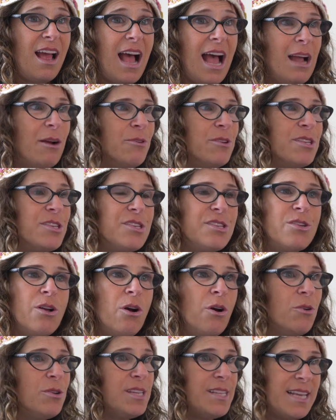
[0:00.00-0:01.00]
I was
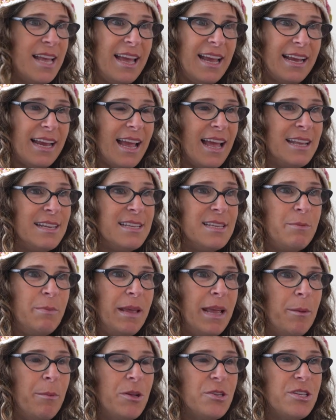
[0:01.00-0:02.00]
so sick and to
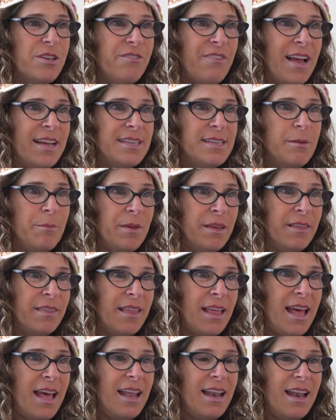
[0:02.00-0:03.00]
be able to find something
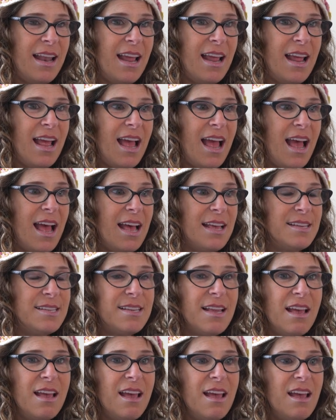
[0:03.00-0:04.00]
that has